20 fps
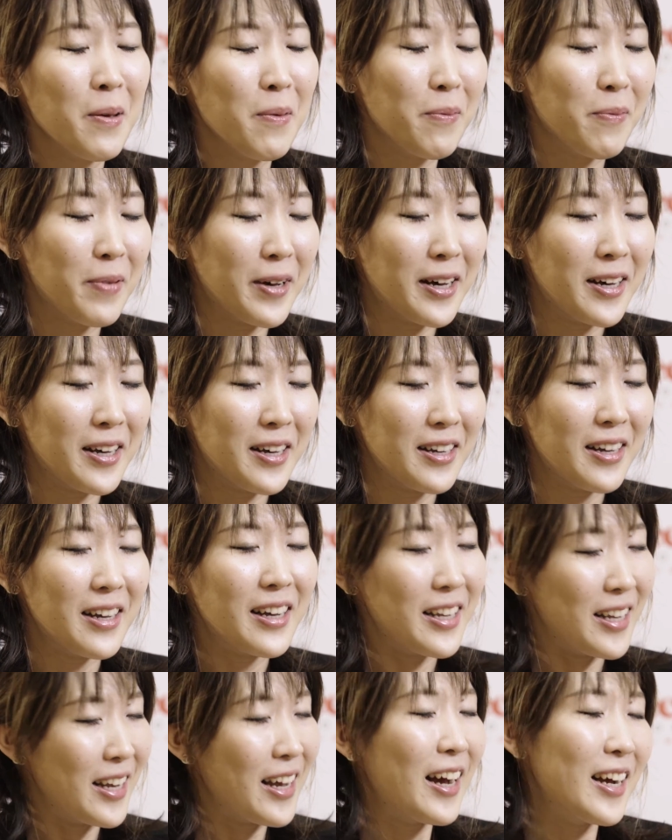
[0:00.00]

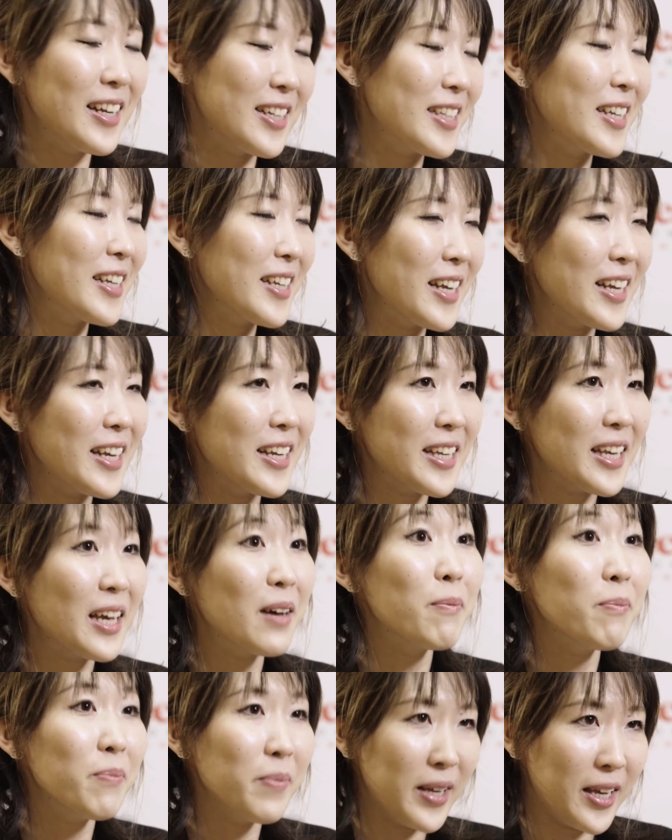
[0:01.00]
But yeah, I think it
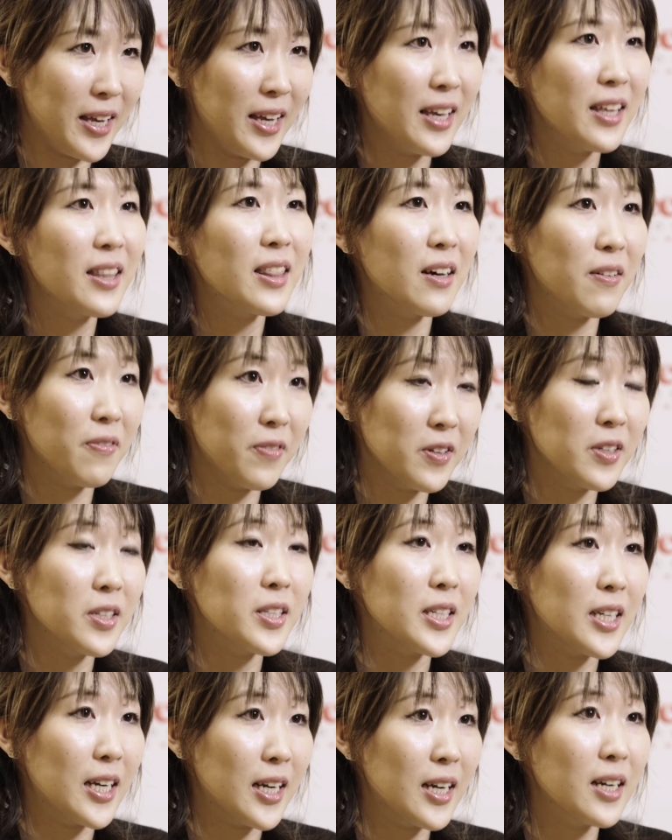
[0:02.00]
can be the
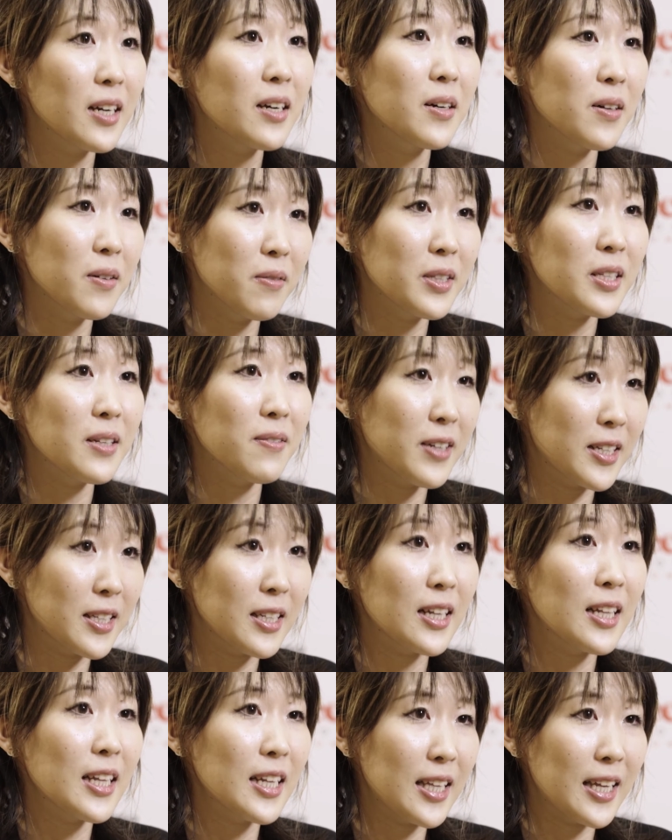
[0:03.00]
future of the
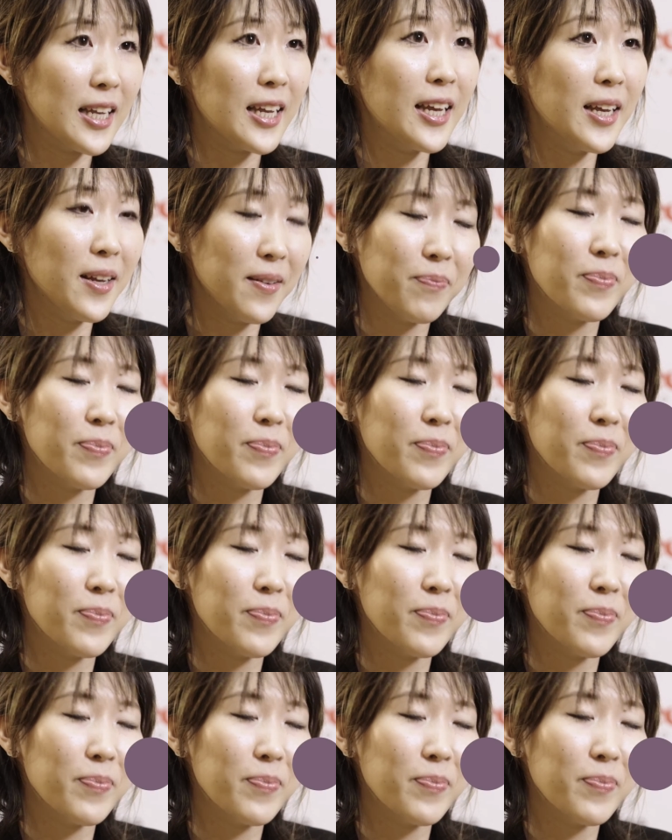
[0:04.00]
facility.